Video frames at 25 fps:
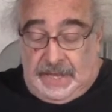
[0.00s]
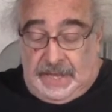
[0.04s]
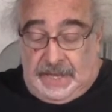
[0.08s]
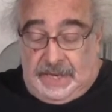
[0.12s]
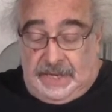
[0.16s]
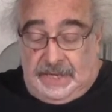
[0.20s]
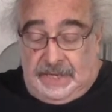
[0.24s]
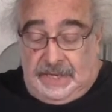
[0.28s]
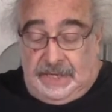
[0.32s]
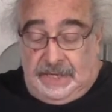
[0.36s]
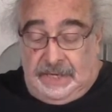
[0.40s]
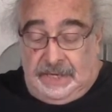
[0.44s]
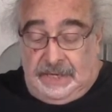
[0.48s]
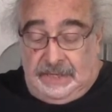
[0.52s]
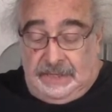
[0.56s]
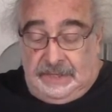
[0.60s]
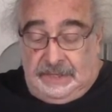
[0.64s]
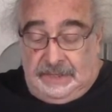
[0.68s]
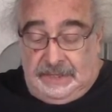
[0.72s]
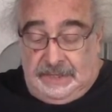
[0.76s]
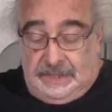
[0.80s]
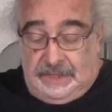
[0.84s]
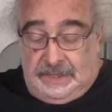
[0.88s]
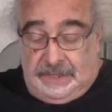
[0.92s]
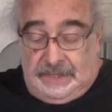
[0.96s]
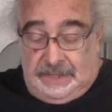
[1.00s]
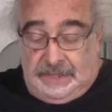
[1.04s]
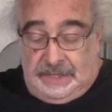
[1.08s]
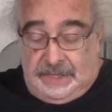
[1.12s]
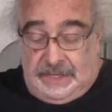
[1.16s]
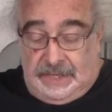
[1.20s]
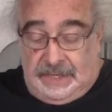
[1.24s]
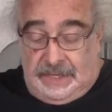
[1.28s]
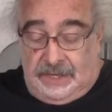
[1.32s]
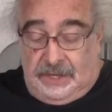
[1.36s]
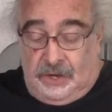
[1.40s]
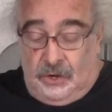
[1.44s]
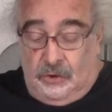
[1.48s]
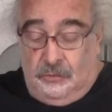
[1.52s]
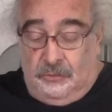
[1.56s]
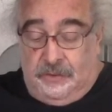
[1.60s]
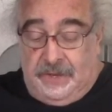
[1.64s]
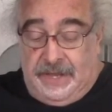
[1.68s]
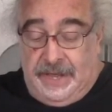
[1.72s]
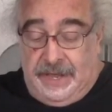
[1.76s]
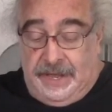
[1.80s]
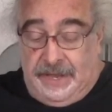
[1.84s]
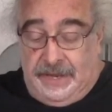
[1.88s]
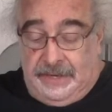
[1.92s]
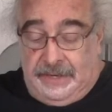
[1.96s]
Uh,
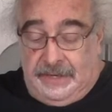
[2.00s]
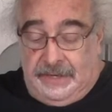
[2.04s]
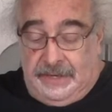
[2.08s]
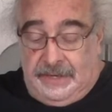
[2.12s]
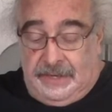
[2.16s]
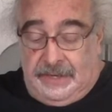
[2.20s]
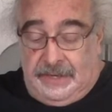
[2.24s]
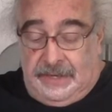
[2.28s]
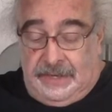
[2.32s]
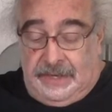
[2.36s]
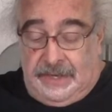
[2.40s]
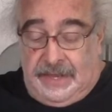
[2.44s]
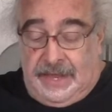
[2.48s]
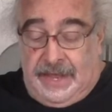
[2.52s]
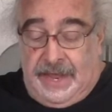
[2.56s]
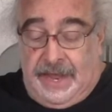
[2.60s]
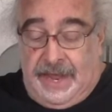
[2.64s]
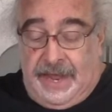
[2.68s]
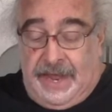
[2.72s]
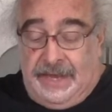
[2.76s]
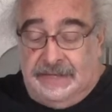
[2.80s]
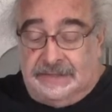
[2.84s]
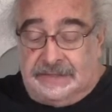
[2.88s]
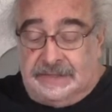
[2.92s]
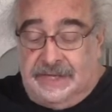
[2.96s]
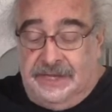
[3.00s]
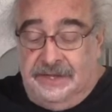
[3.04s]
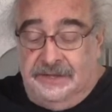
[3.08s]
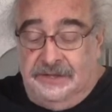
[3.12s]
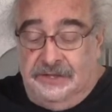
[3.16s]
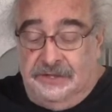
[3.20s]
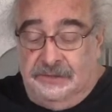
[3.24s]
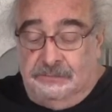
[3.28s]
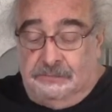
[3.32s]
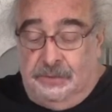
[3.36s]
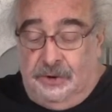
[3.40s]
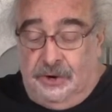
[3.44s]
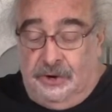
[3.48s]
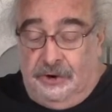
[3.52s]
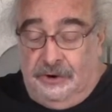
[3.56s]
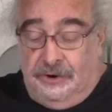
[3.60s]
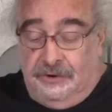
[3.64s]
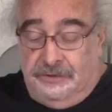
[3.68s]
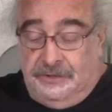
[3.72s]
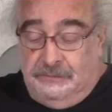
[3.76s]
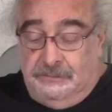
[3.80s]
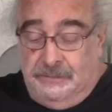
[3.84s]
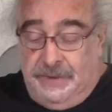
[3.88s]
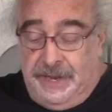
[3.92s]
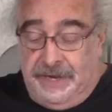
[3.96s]
okay. Asking the
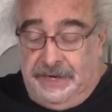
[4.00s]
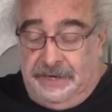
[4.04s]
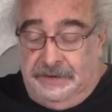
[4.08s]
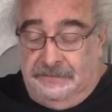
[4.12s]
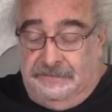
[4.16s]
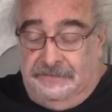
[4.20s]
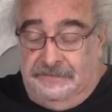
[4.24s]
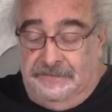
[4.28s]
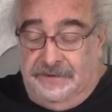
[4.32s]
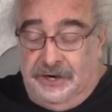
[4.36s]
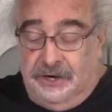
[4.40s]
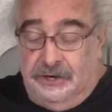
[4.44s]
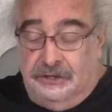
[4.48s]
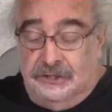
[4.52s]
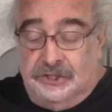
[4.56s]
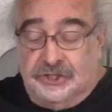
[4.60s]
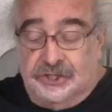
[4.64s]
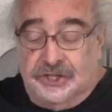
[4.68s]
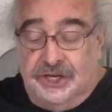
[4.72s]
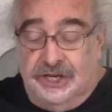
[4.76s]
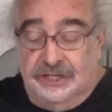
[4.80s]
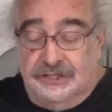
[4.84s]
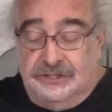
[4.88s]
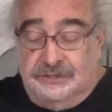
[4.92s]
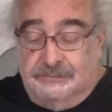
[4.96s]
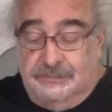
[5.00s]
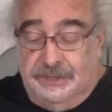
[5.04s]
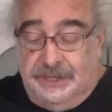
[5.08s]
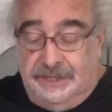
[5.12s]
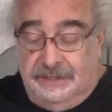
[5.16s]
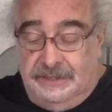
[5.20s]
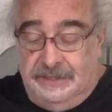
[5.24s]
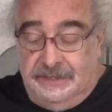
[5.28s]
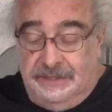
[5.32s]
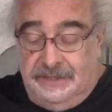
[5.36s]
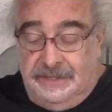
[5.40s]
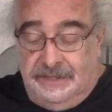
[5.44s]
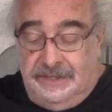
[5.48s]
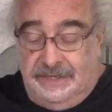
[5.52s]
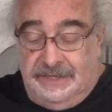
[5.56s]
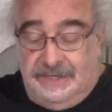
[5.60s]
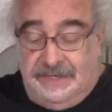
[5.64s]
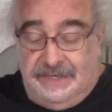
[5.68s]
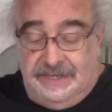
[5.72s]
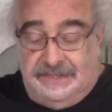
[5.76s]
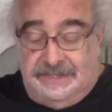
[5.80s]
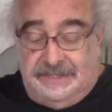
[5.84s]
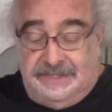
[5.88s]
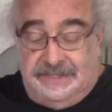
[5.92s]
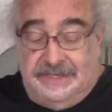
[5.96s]
bar to make a fair judgment
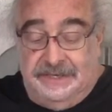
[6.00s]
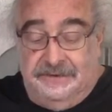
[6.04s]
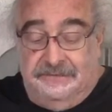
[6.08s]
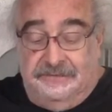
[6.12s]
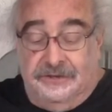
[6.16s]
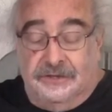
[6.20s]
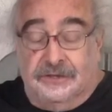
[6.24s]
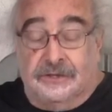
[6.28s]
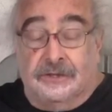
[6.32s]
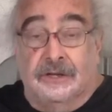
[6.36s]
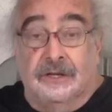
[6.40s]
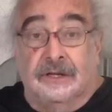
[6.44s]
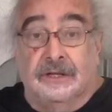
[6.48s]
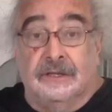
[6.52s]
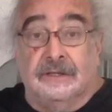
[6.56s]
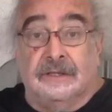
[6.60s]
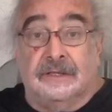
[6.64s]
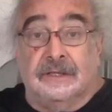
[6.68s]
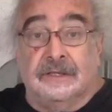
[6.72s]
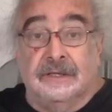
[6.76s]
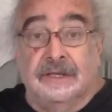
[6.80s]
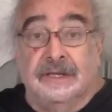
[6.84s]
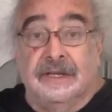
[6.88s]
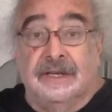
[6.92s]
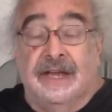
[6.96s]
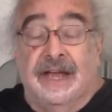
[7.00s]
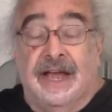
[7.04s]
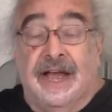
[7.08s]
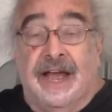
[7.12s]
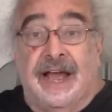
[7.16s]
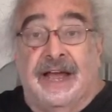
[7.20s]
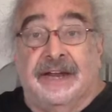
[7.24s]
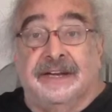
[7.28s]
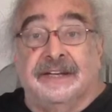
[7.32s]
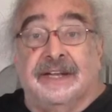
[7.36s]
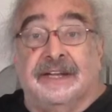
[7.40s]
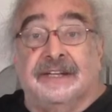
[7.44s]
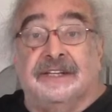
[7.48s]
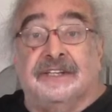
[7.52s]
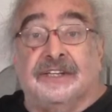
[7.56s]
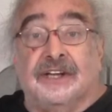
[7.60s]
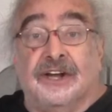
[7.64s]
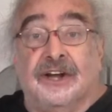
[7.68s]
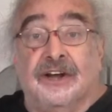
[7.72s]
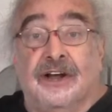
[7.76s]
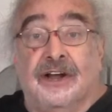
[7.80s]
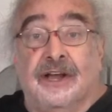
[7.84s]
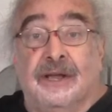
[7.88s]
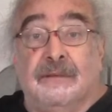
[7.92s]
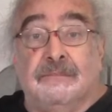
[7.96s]
is difficult and at
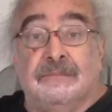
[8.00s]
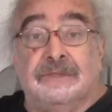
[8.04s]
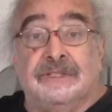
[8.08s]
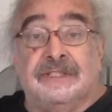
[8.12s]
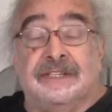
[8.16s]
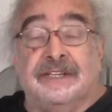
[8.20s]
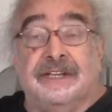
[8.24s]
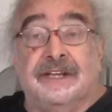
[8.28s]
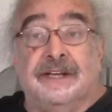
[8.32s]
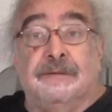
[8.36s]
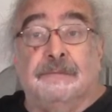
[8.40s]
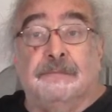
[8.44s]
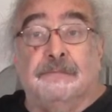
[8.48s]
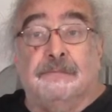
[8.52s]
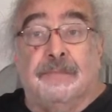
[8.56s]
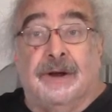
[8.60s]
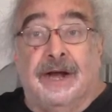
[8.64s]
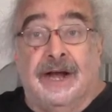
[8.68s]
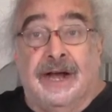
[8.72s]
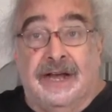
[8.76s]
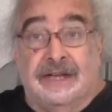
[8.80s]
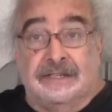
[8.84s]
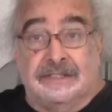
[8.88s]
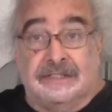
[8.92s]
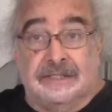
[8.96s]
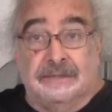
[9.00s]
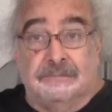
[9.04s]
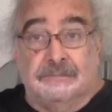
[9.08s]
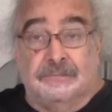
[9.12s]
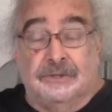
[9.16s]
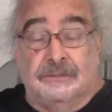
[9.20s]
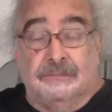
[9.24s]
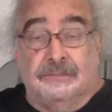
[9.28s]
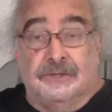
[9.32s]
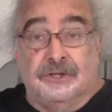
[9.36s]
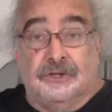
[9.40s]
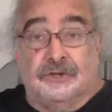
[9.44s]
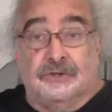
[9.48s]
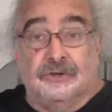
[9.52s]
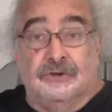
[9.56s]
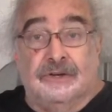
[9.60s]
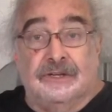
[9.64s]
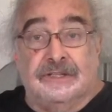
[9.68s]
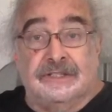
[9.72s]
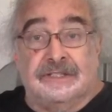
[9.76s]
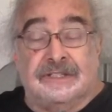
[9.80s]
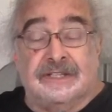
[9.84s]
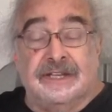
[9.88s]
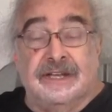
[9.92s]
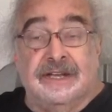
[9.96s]
times impossible
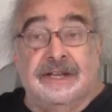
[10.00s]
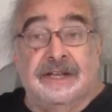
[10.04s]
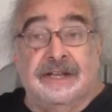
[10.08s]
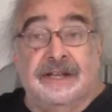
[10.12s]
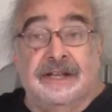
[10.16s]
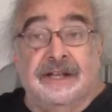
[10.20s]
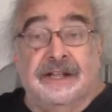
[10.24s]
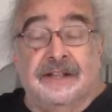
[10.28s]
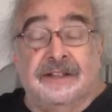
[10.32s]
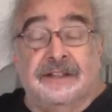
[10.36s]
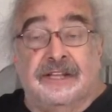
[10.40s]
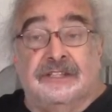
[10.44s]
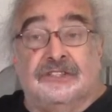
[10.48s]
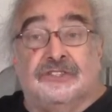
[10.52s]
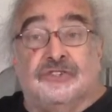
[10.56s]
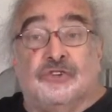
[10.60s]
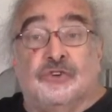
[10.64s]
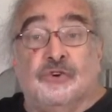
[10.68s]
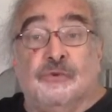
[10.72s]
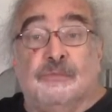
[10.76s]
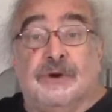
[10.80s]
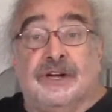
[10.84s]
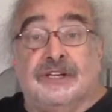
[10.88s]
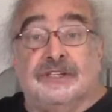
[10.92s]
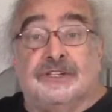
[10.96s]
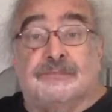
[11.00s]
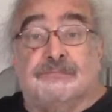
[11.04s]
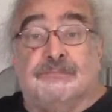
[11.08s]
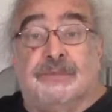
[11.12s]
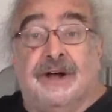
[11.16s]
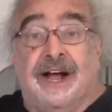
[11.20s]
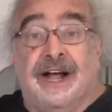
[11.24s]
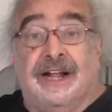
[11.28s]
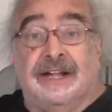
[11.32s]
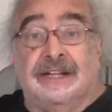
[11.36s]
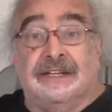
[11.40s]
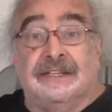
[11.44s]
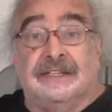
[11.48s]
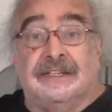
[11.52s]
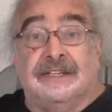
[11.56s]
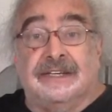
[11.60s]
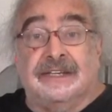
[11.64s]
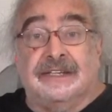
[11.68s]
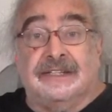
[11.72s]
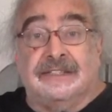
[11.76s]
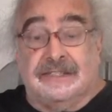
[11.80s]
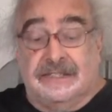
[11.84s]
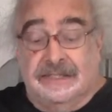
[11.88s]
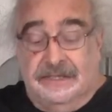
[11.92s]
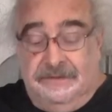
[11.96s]
because there's too much
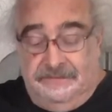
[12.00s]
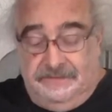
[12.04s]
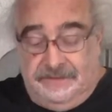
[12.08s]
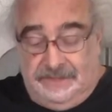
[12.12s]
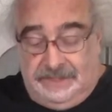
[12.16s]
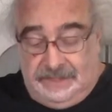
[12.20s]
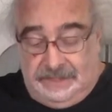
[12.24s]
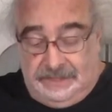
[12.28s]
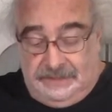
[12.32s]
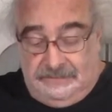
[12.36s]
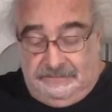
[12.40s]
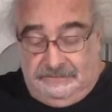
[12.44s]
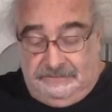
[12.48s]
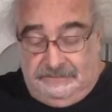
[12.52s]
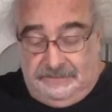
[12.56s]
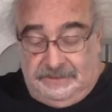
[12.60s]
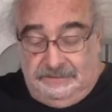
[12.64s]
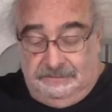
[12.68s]
politics involved.